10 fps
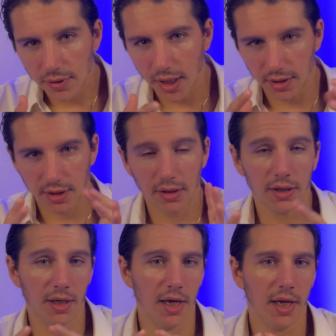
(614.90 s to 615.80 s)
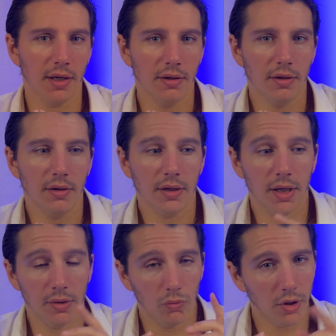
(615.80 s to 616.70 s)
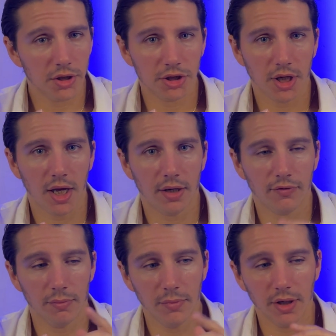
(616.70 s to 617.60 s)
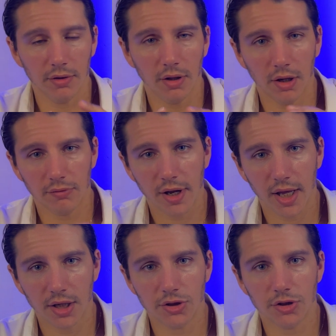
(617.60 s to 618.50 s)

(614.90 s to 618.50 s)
and kill a guy in one shot from mid or long range,